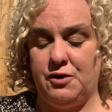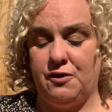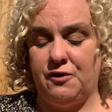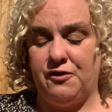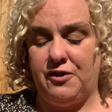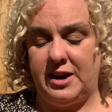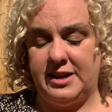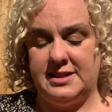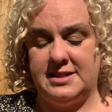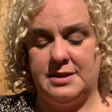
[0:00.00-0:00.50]
you can
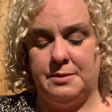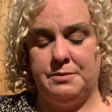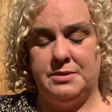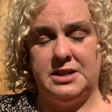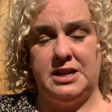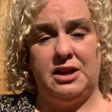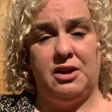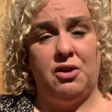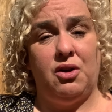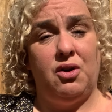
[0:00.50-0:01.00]
find
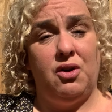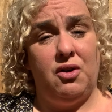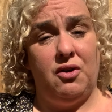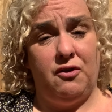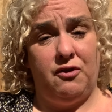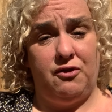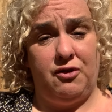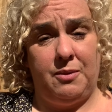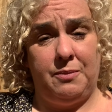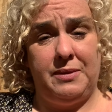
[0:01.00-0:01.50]
somebody
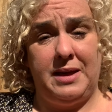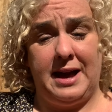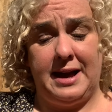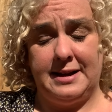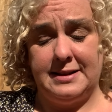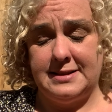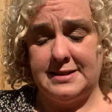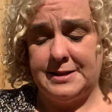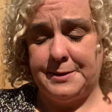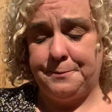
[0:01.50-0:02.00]
from
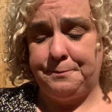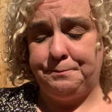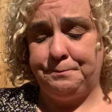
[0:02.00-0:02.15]
that.